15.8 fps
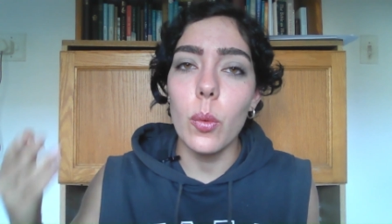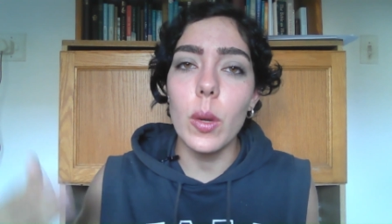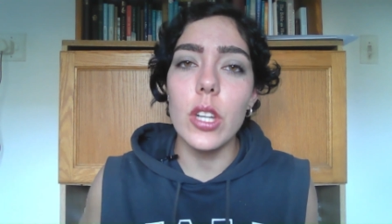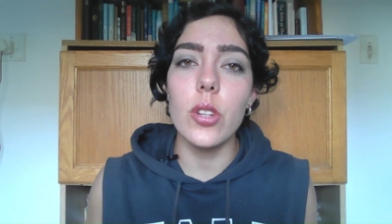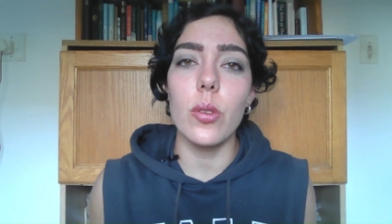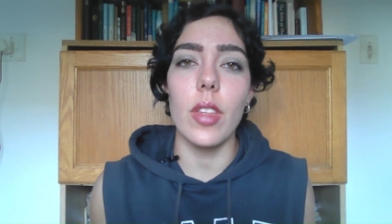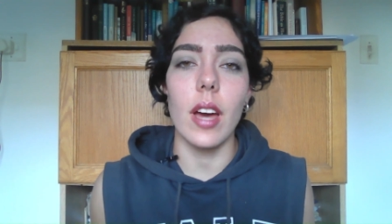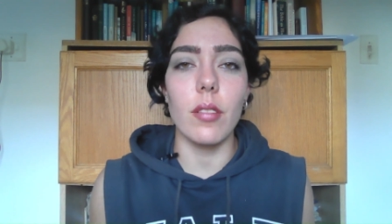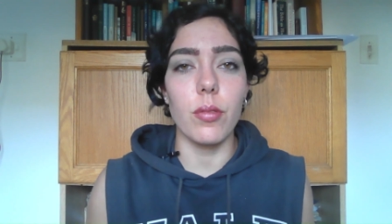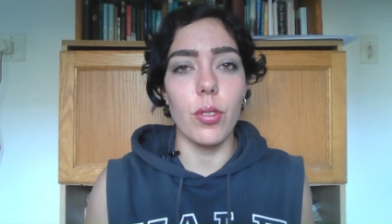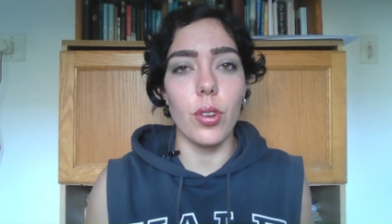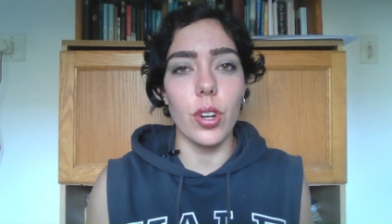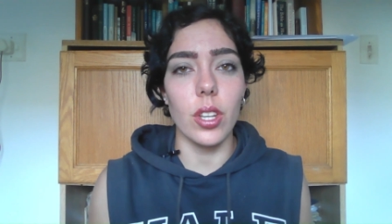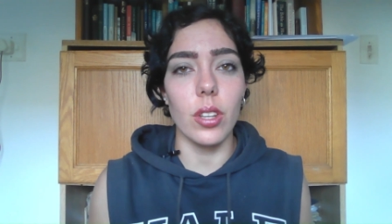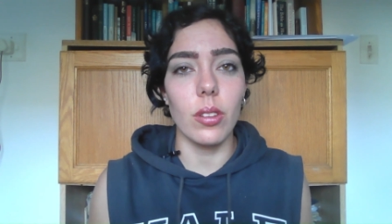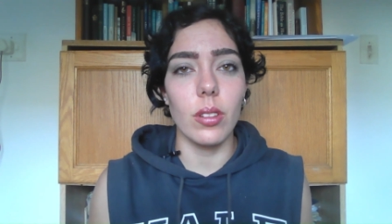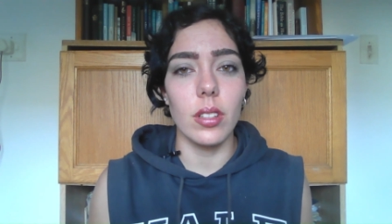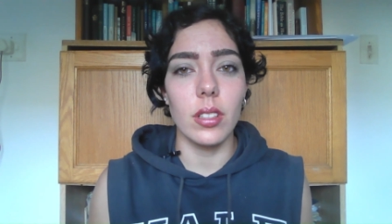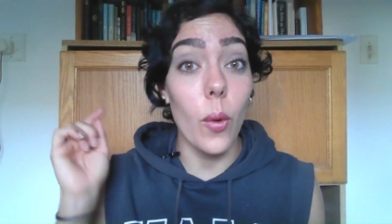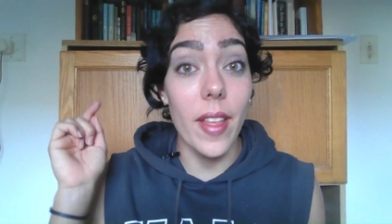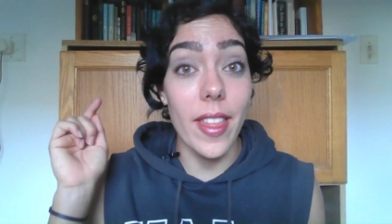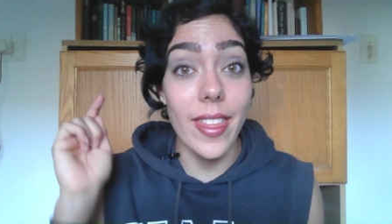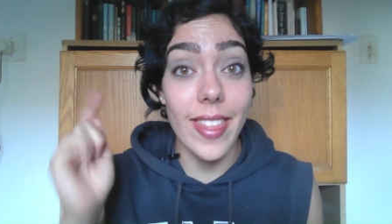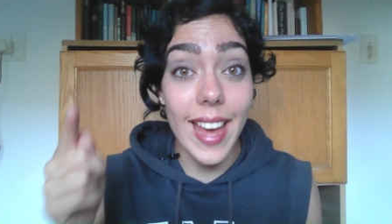We do that for you.
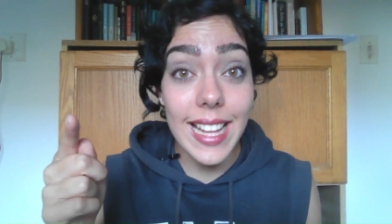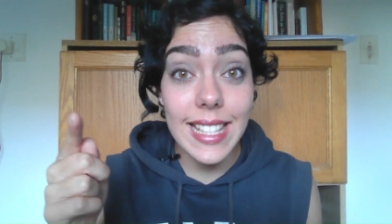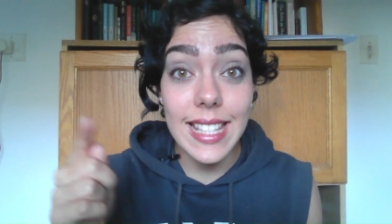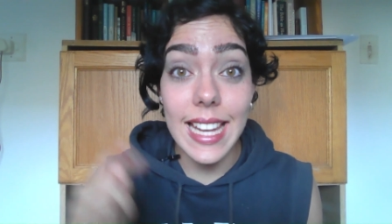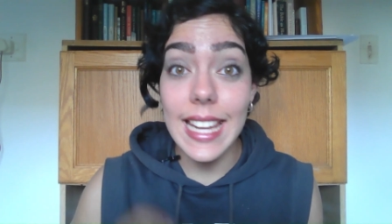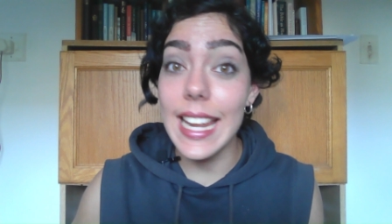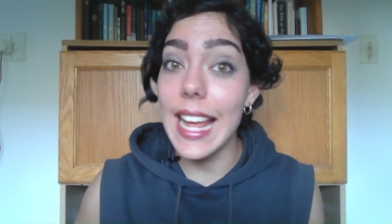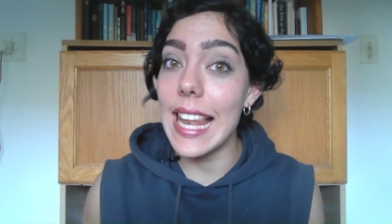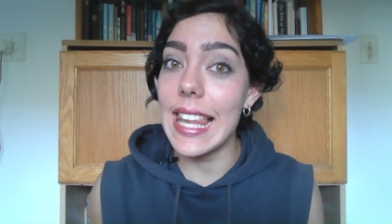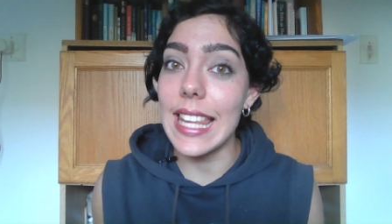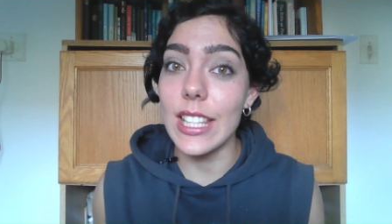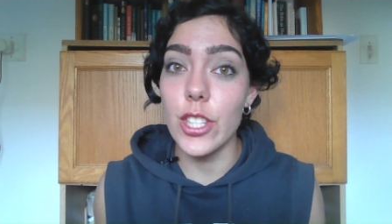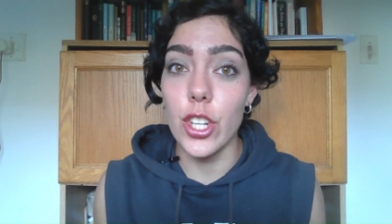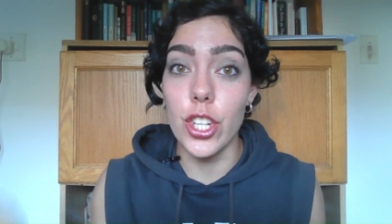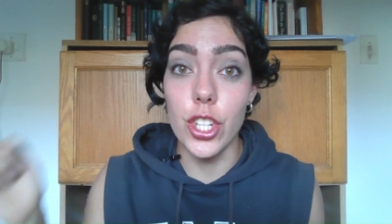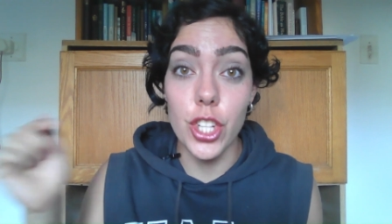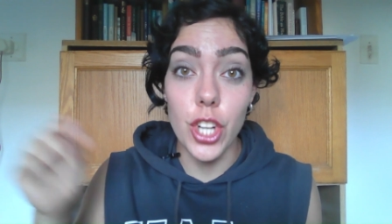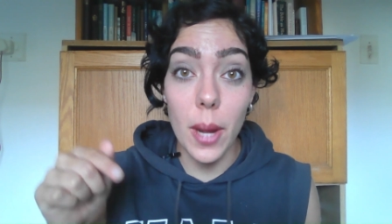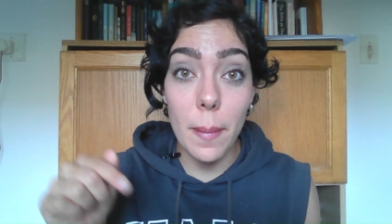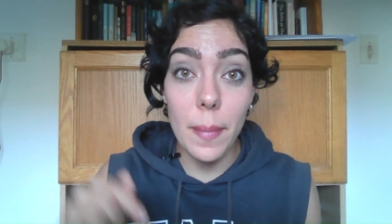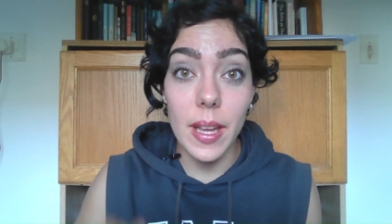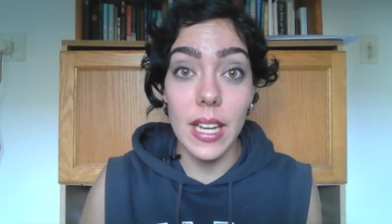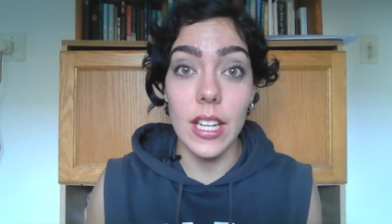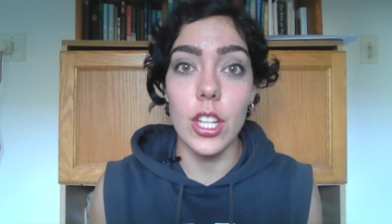With that said, let's
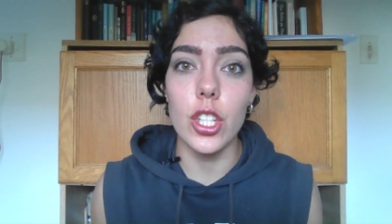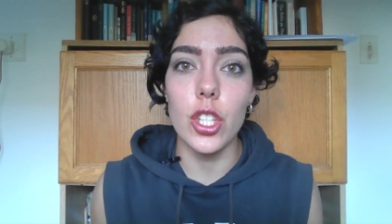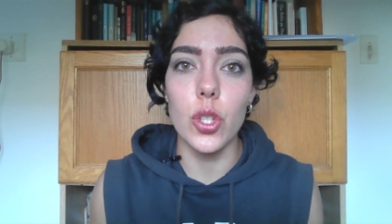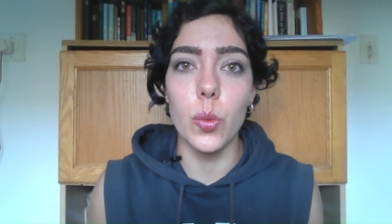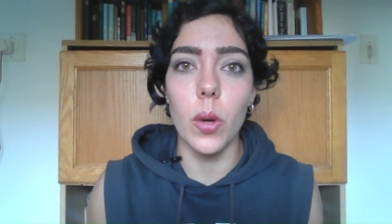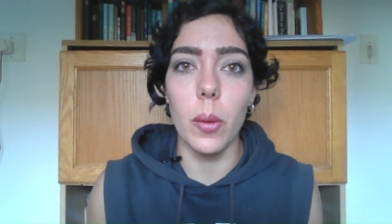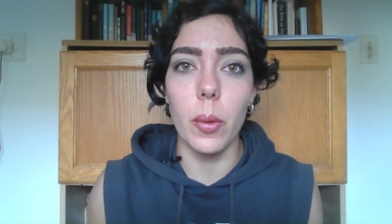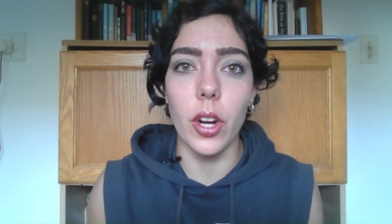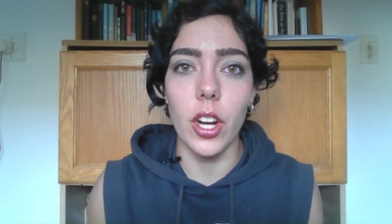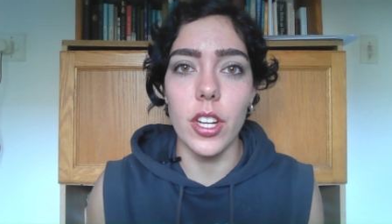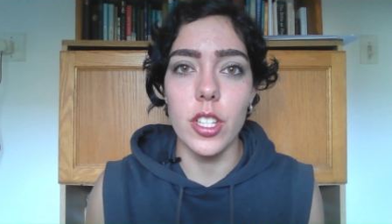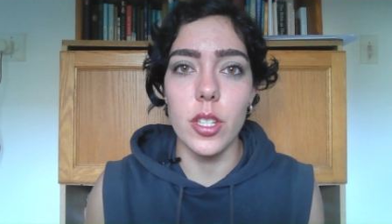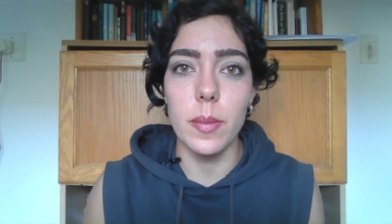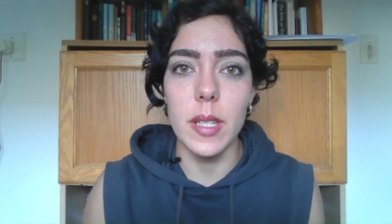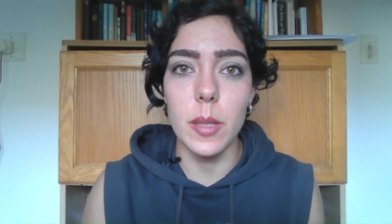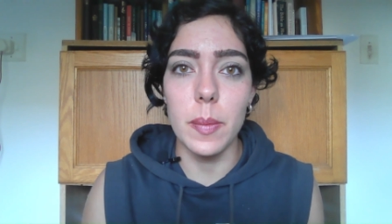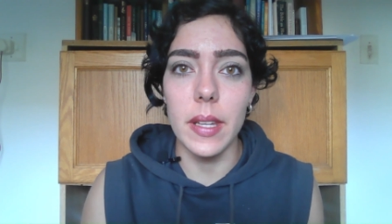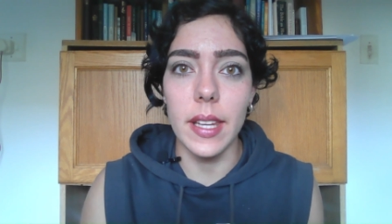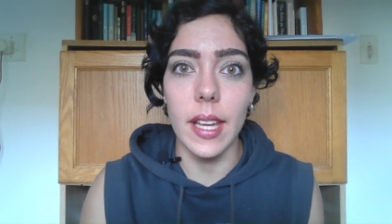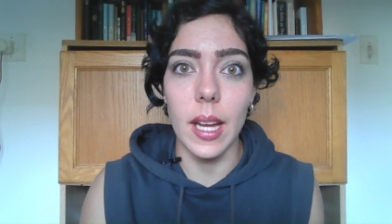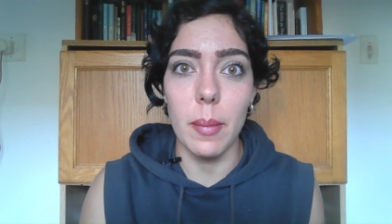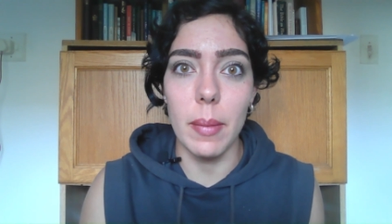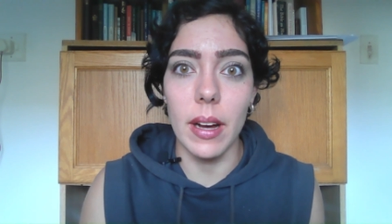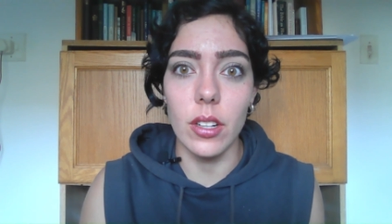jump into what we're going to be
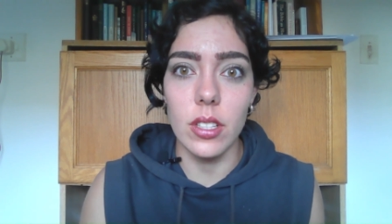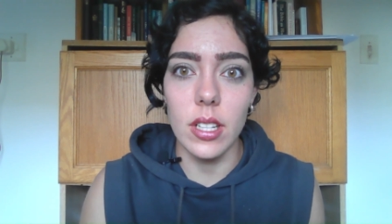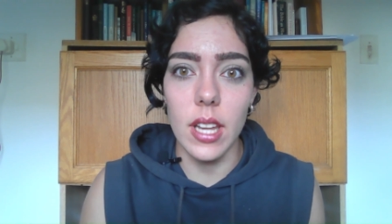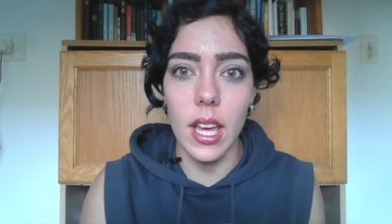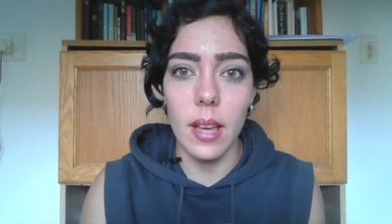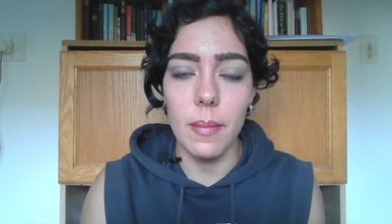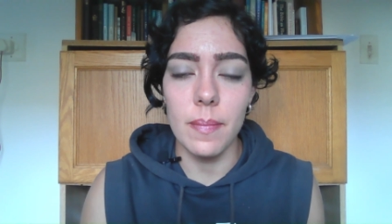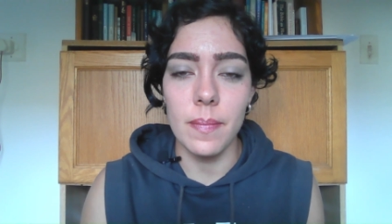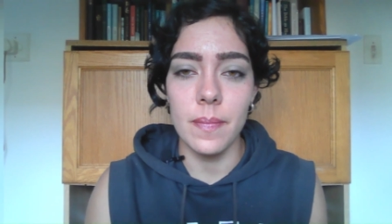speaking about today.